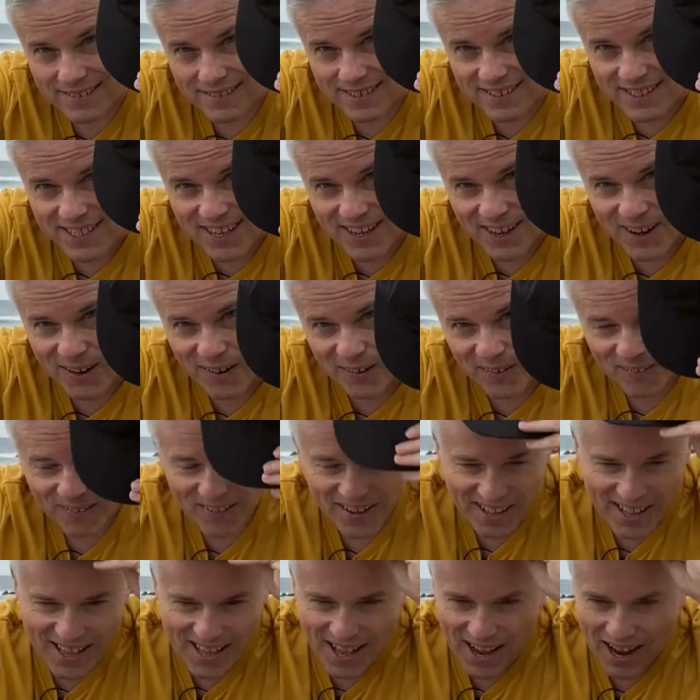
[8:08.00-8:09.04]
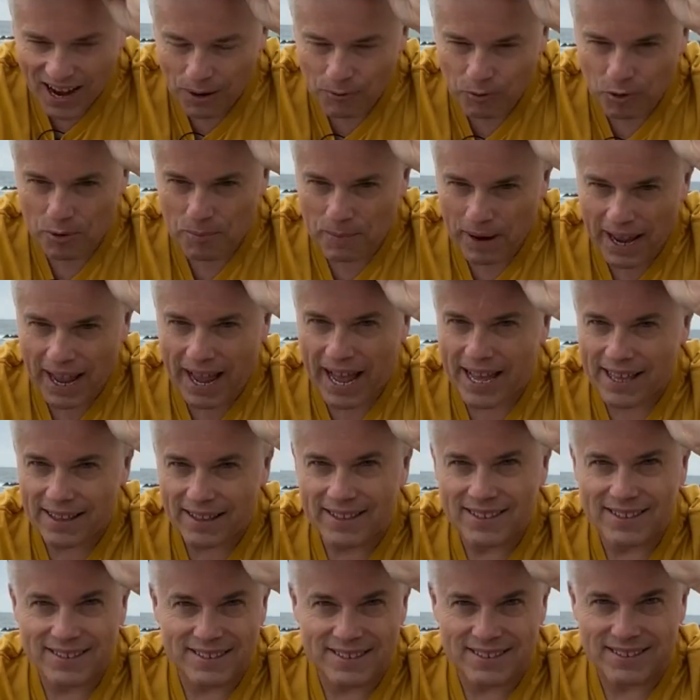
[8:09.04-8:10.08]
So, I wore my hat.
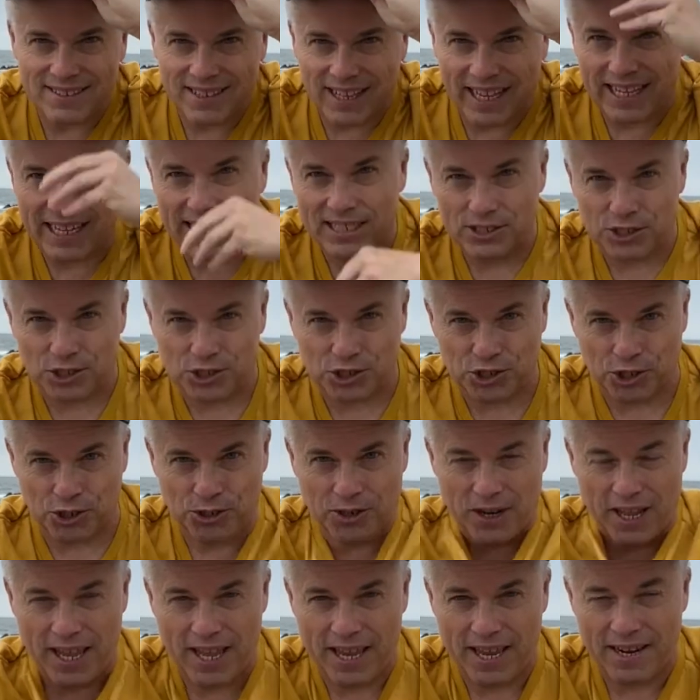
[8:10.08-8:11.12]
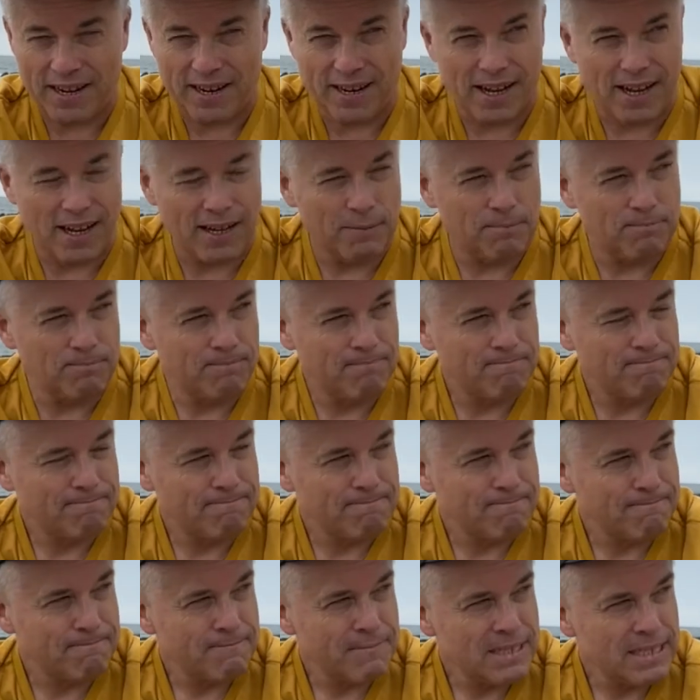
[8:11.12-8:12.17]
I got the shirt in, um,
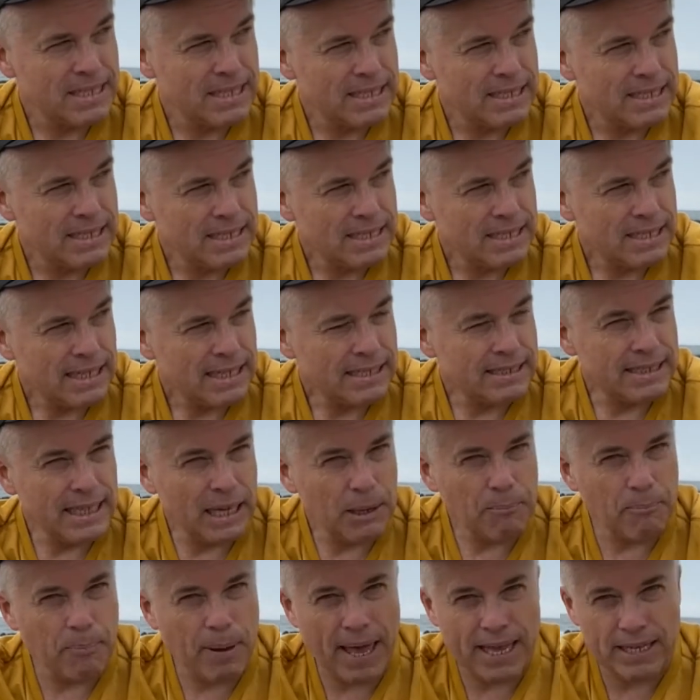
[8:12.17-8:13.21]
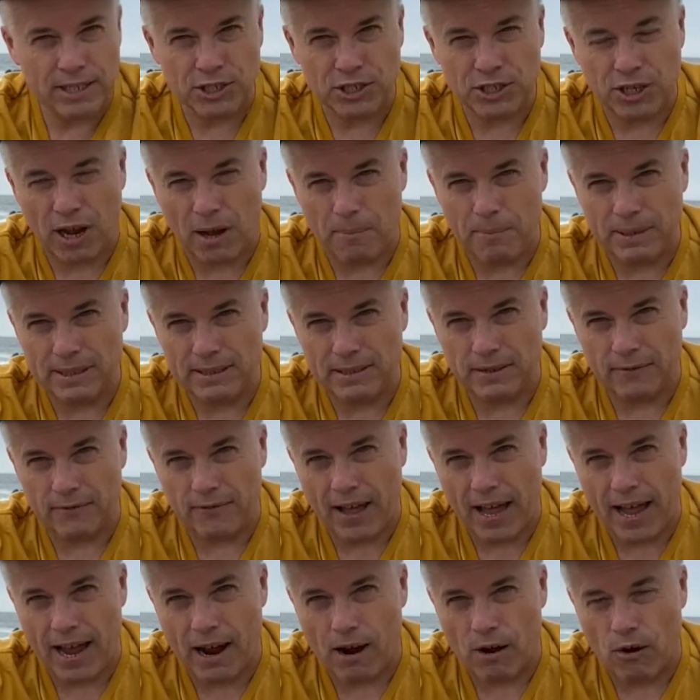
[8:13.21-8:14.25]
I think, Penshoppe in
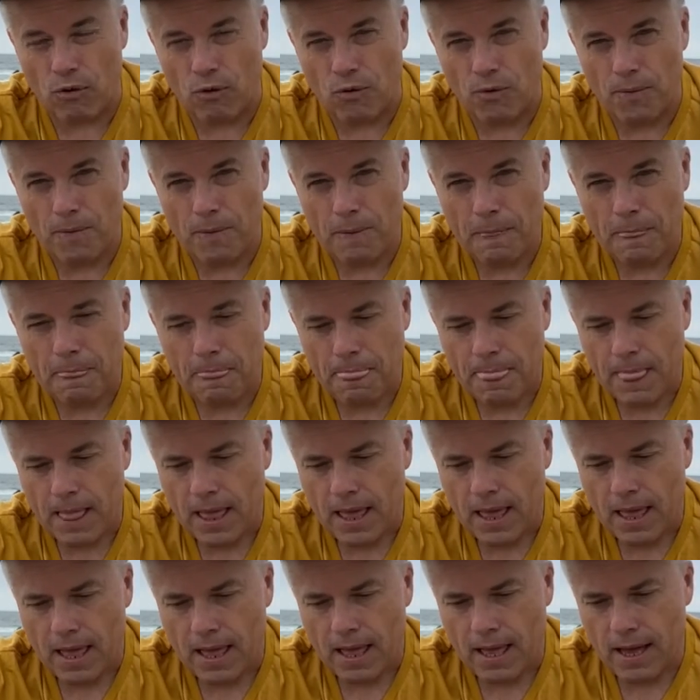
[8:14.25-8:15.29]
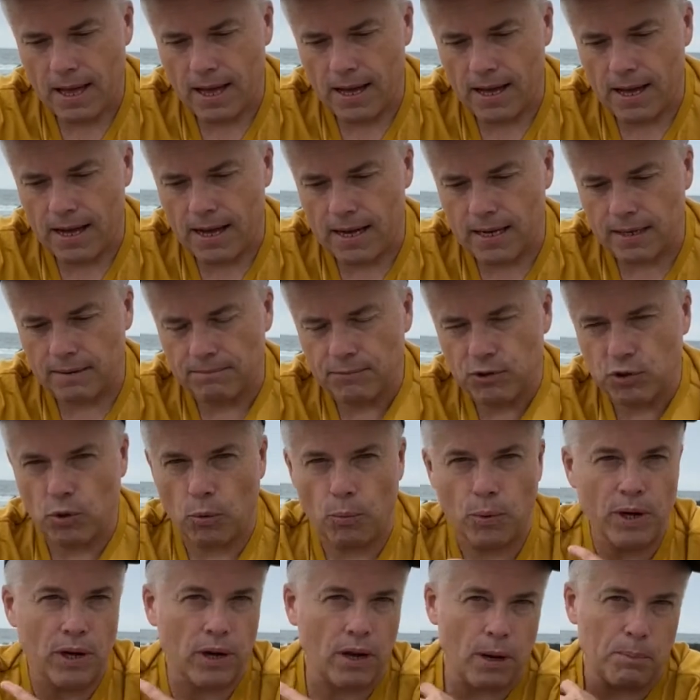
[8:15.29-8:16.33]
Davao. Um, so I
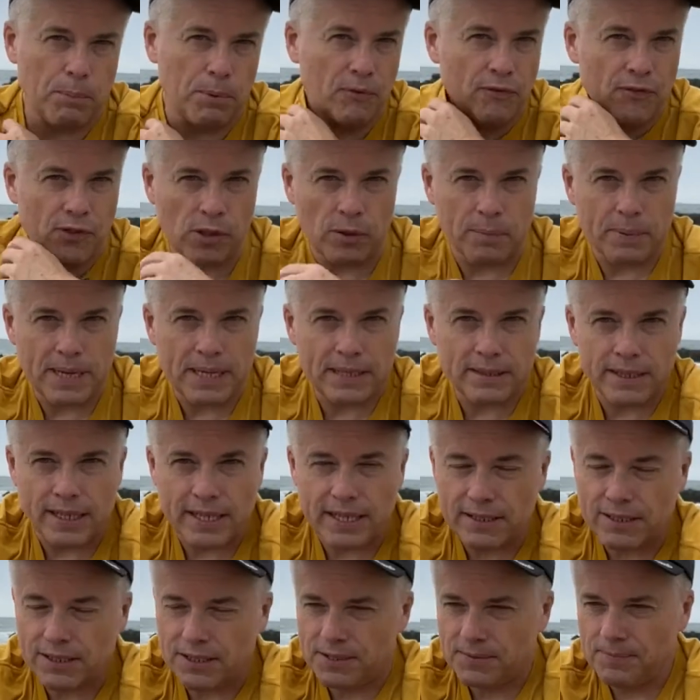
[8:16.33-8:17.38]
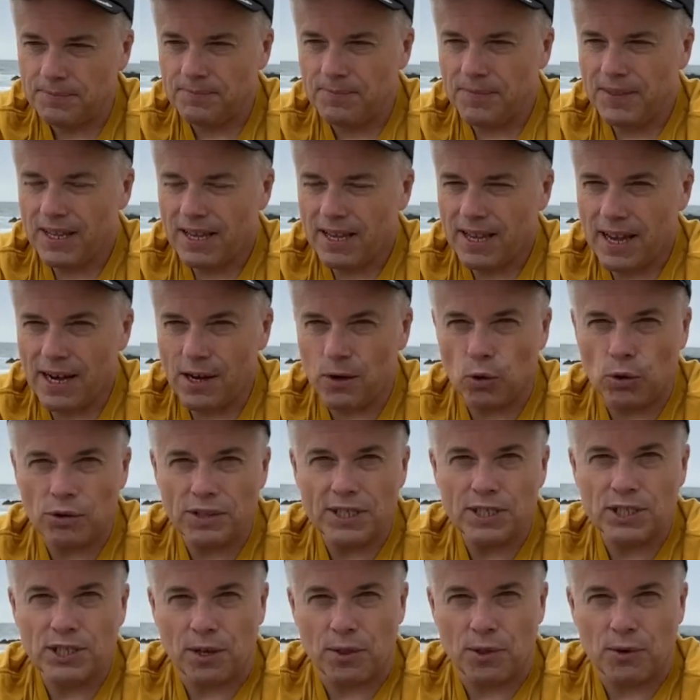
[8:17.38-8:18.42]
wear a couple Philippine things. And all
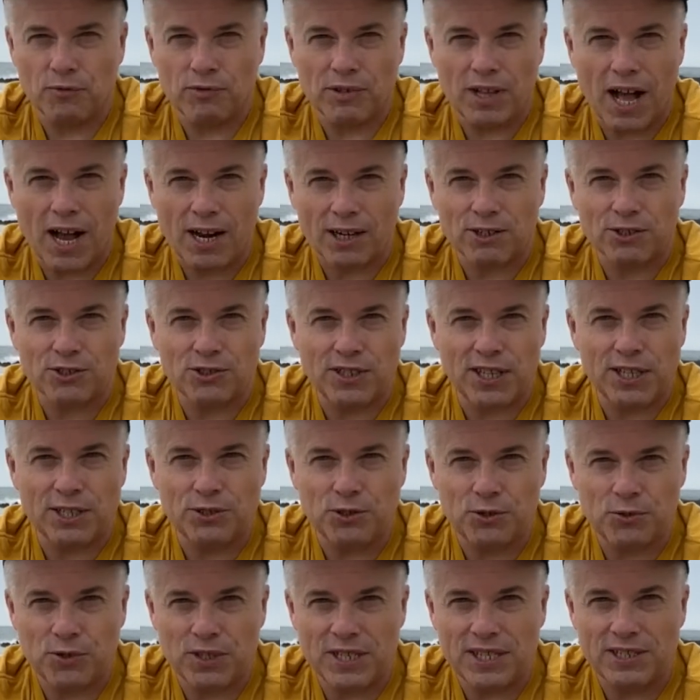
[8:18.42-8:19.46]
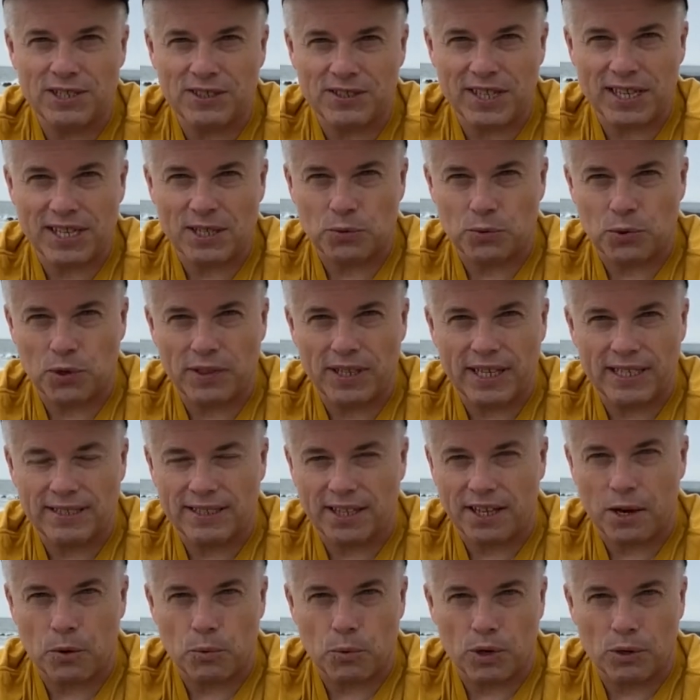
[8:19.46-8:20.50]
these other vloggers, they do these things where they
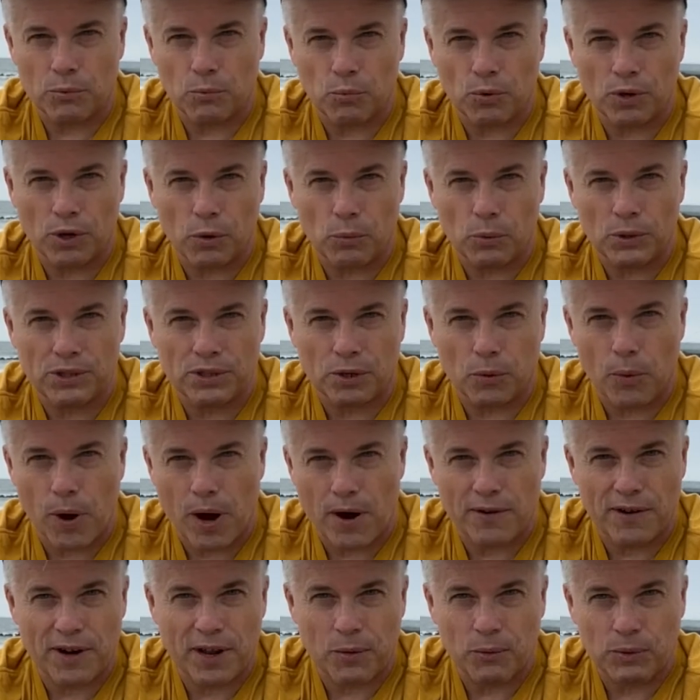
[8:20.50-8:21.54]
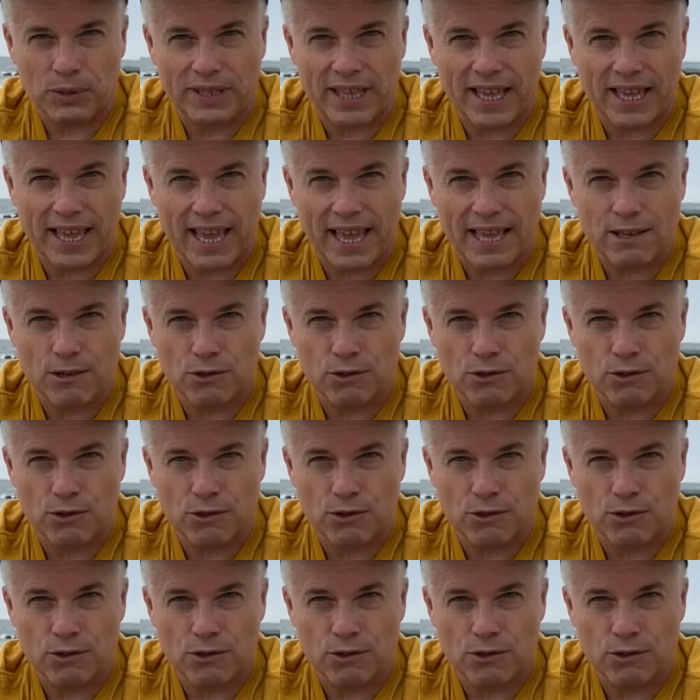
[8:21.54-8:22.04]
tell you where, you know, what they're wearing, what they get.